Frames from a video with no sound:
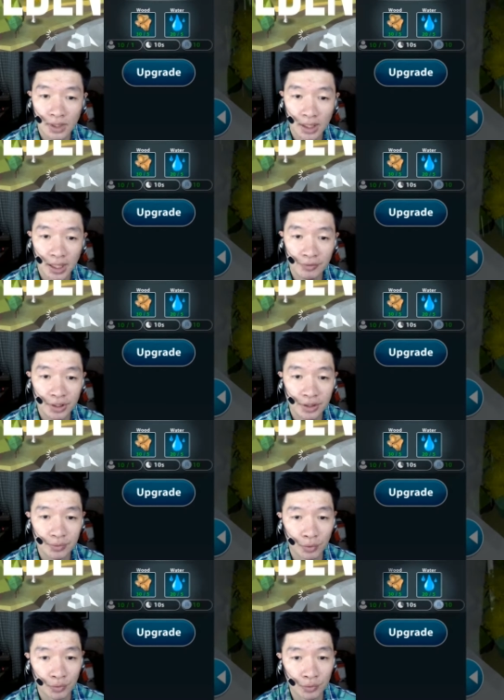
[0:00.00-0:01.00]
And we need
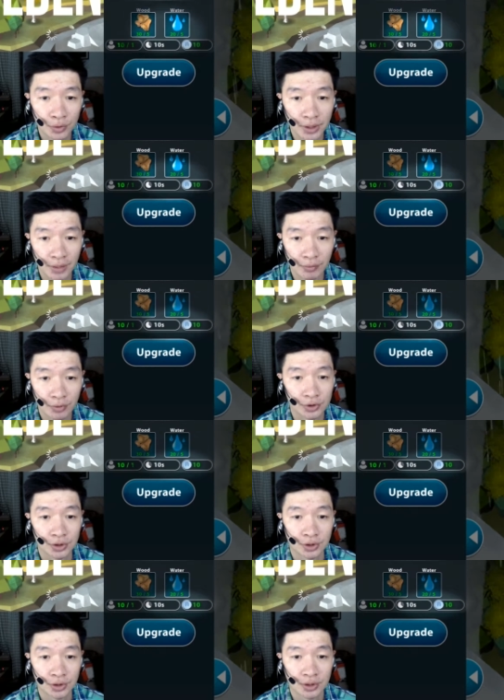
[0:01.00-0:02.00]
more wood and
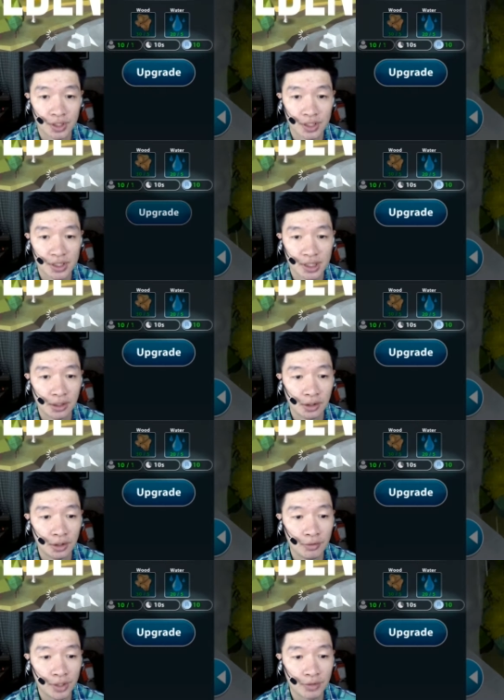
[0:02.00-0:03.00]
water. Still
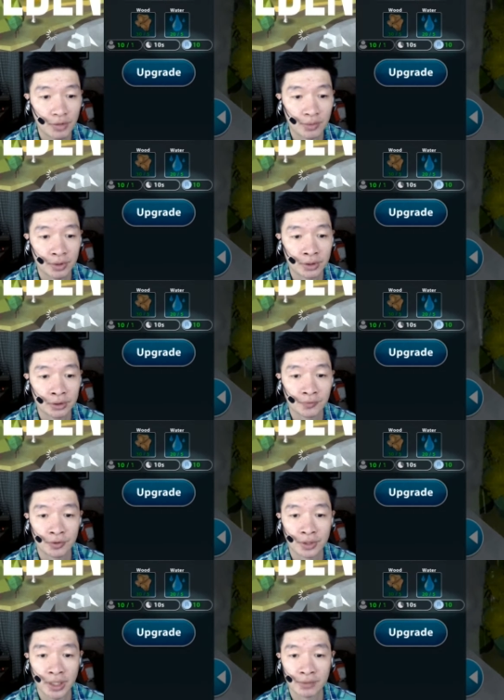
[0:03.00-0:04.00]
low requirement
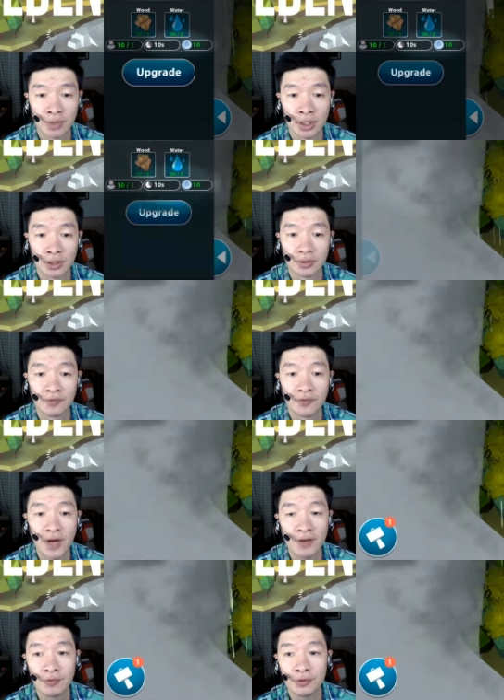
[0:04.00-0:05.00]
for that one.
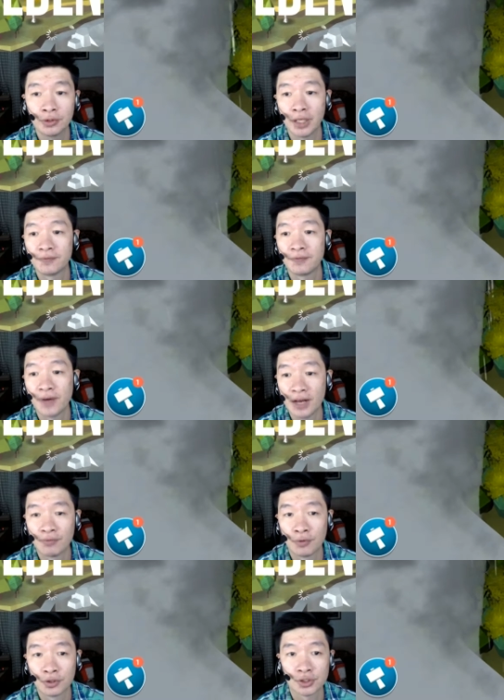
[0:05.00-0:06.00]
5 wood and
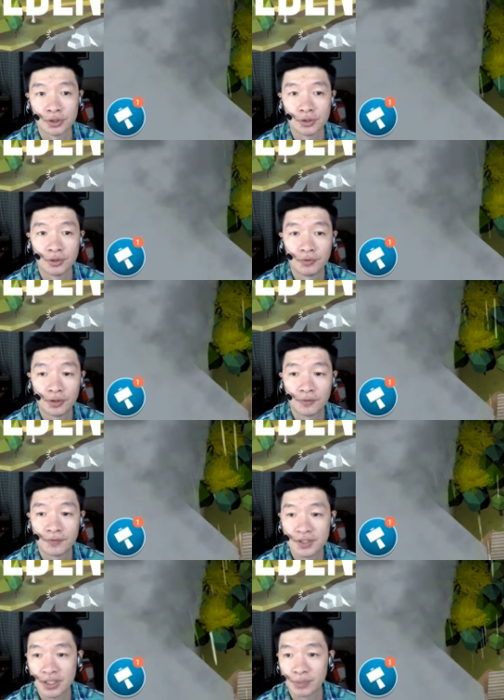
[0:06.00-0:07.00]
5 water for the
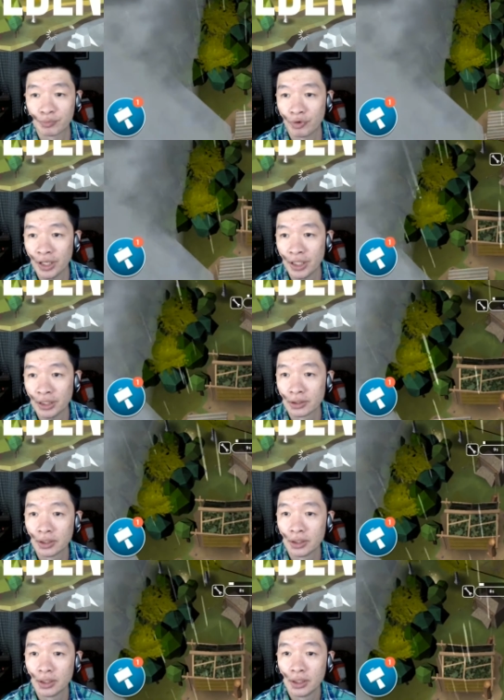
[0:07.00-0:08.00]
first upgrade.
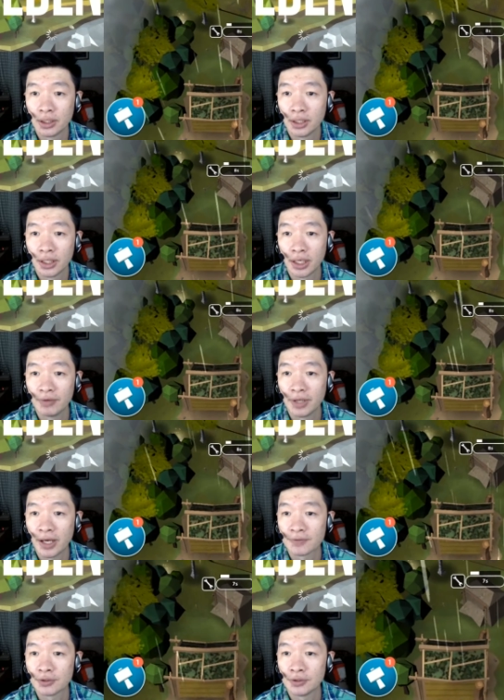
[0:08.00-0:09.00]
And we
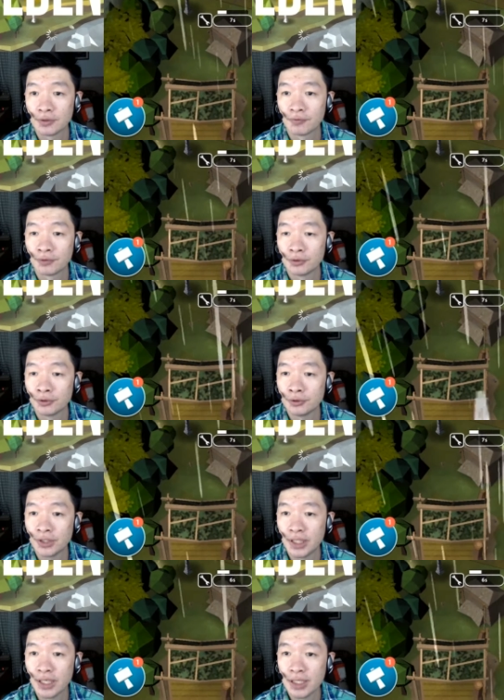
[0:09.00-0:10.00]
have to look through
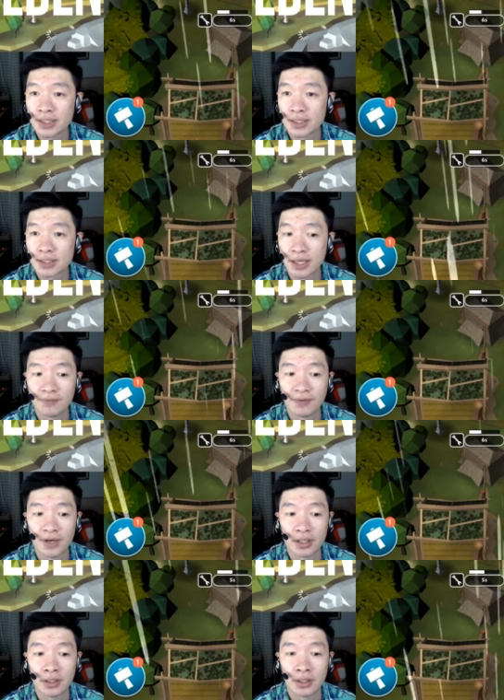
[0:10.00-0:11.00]
this
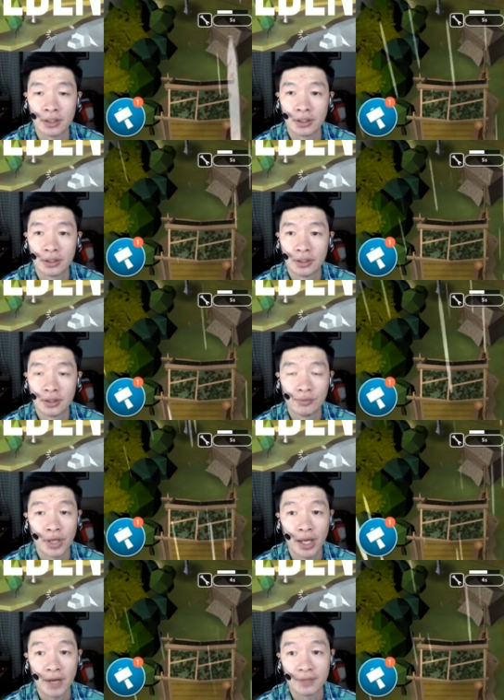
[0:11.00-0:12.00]
campfire.
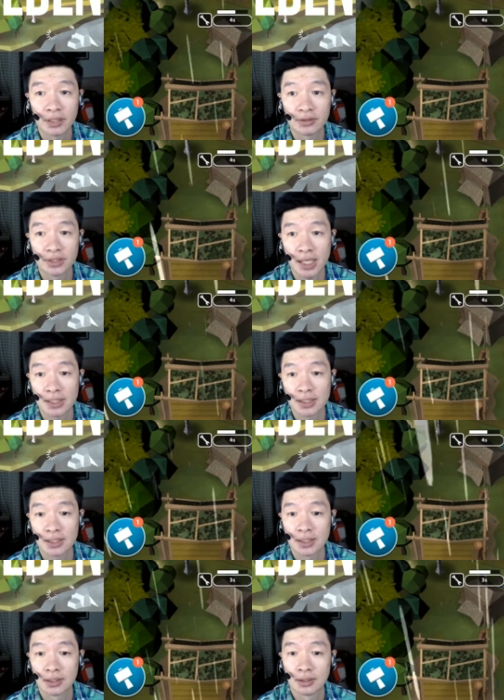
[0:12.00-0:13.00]
We have another tasks.